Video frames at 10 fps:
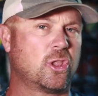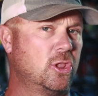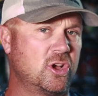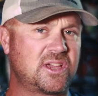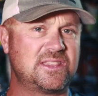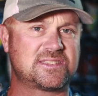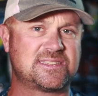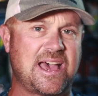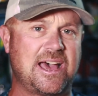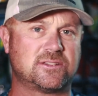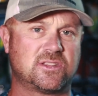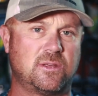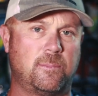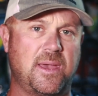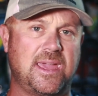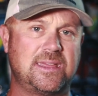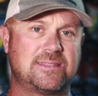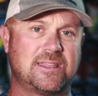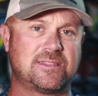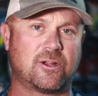Look at the size of the
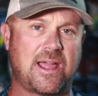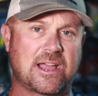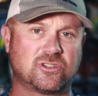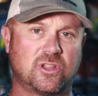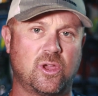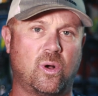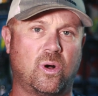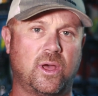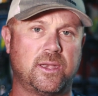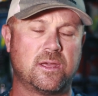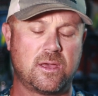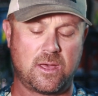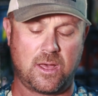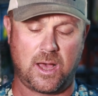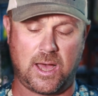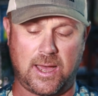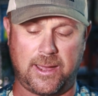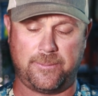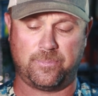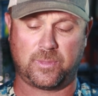bait that they're actually on,
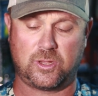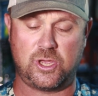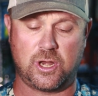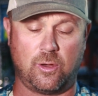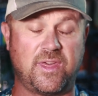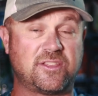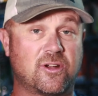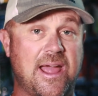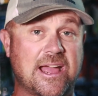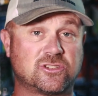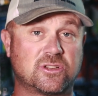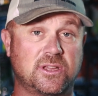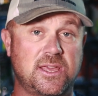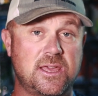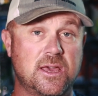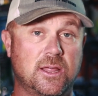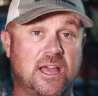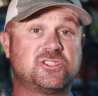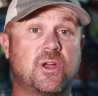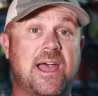that
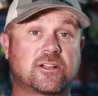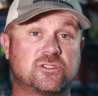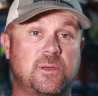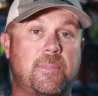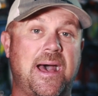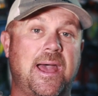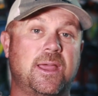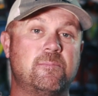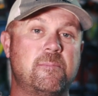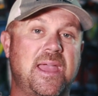you're actually buying.